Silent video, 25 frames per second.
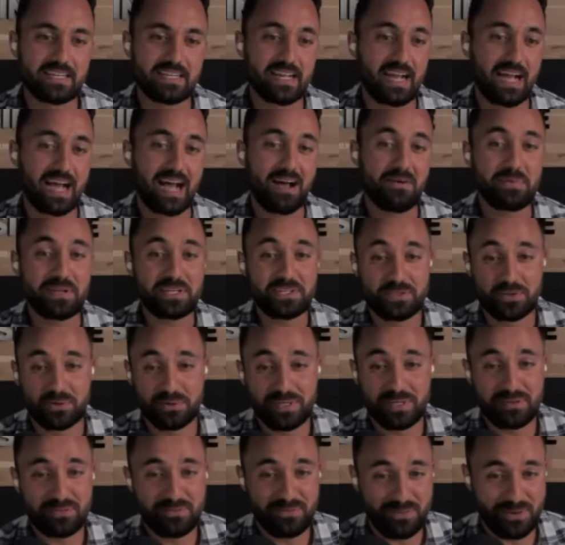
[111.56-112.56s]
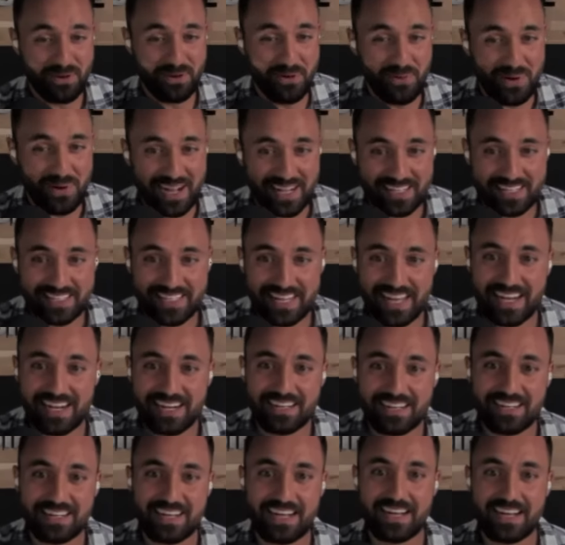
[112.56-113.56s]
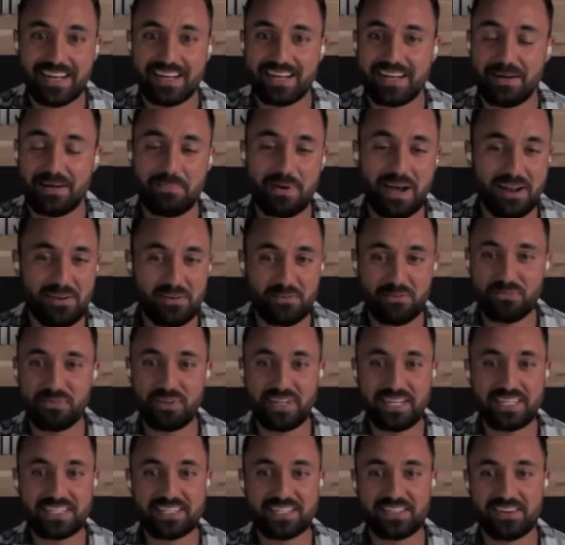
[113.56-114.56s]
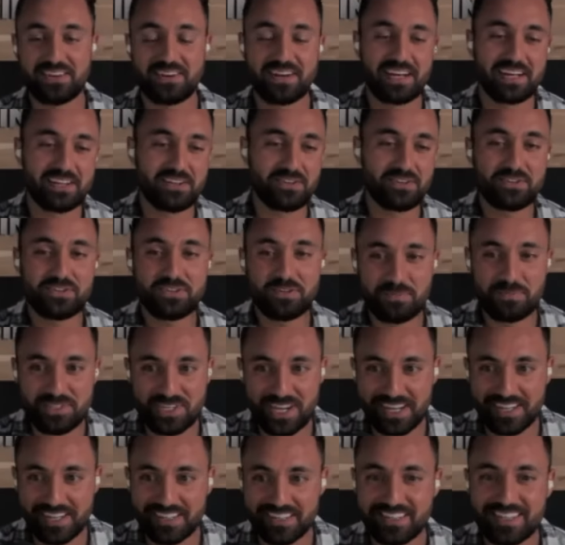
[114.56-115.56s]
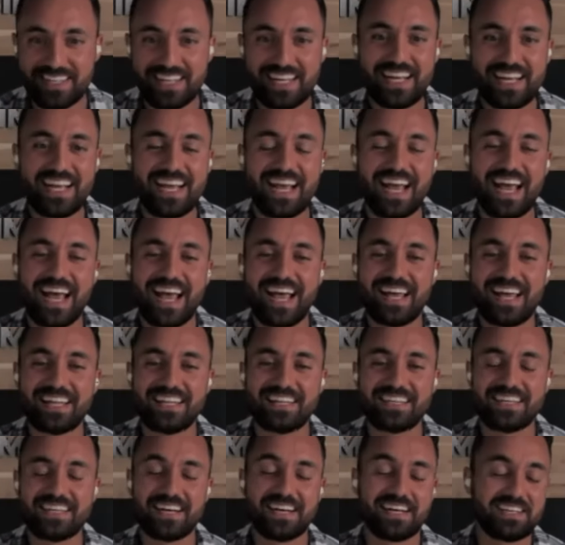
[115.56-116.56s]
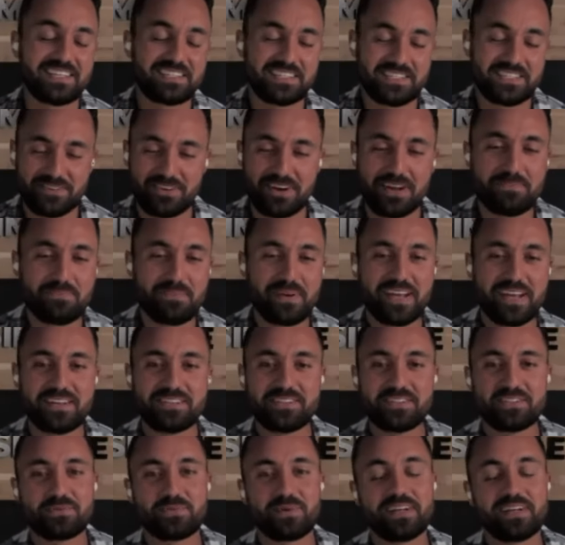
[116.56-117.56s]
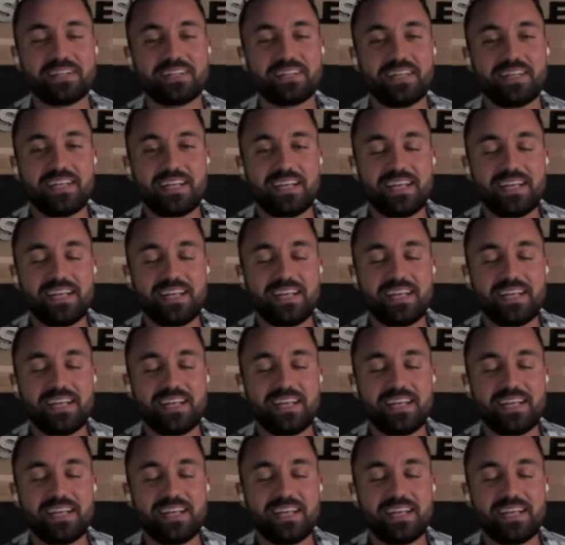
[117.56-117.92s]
I've been talking for a while now about feet on our YouTube channel and our Instagram page as well.